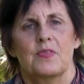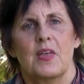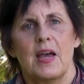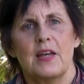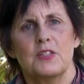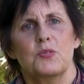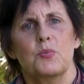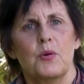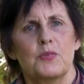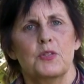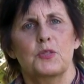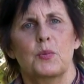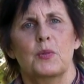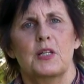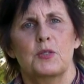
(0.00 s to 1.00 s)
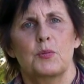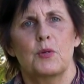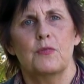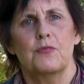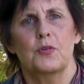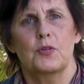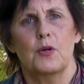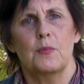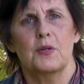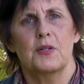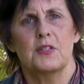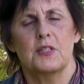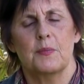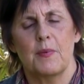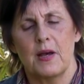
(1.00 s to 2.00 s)
That's what the twenty twelve
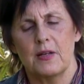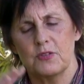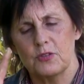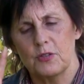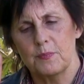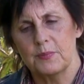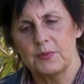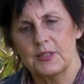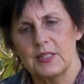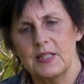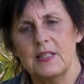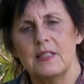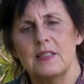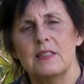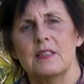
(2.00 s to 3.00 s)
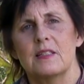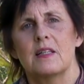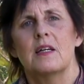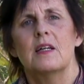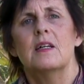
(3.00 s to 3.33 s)
phenomenon is about. So please